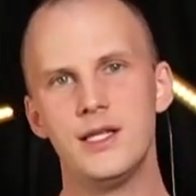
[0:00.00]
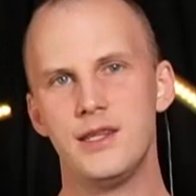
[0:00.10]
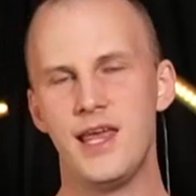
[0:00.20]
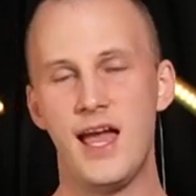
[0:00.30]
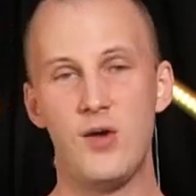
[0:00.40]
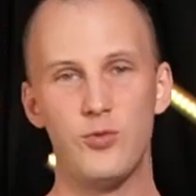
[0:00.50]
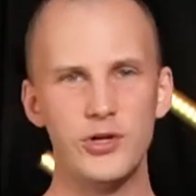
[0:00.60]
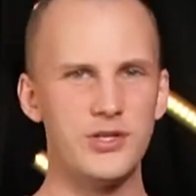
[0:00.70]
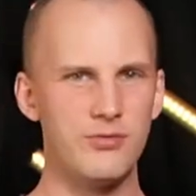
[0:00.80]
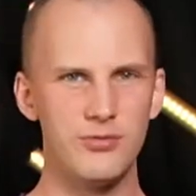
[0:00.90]
that
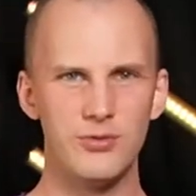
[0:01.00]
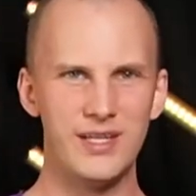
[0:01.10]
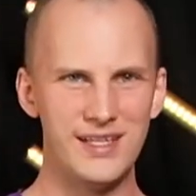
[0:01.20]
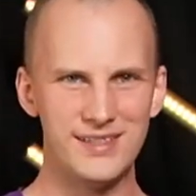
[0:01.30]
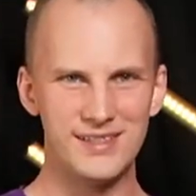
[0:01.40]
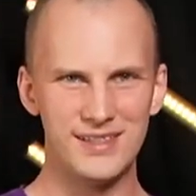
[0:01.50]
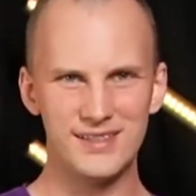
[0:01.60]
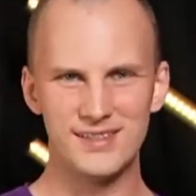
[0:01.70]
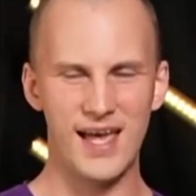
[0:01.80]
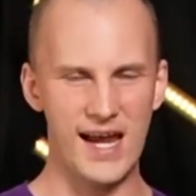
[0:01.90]
worked through these
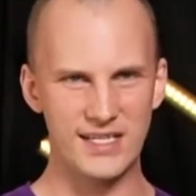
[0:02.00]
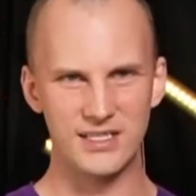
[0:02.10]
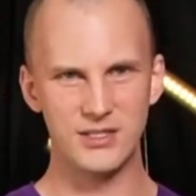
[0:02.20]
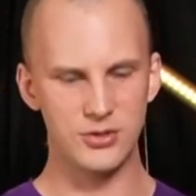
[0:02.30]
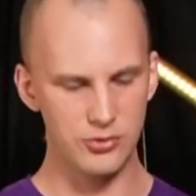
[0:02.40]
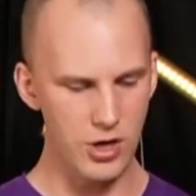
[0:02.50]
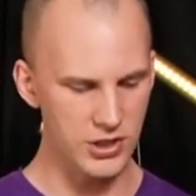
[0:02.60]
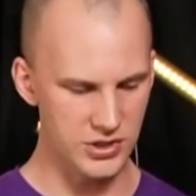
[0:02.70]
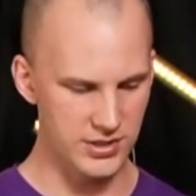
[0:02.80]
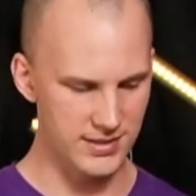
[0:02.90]
exact
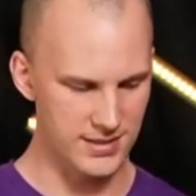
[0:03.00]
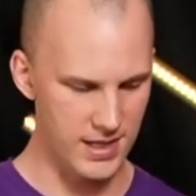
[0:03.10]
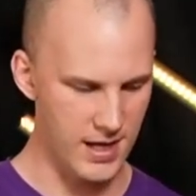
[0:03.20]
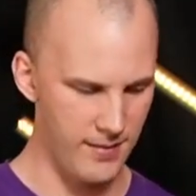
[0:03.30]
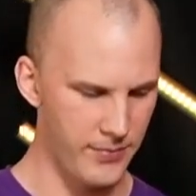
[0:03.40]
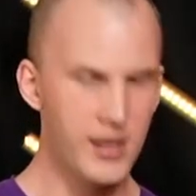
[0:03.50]
instructions. Um,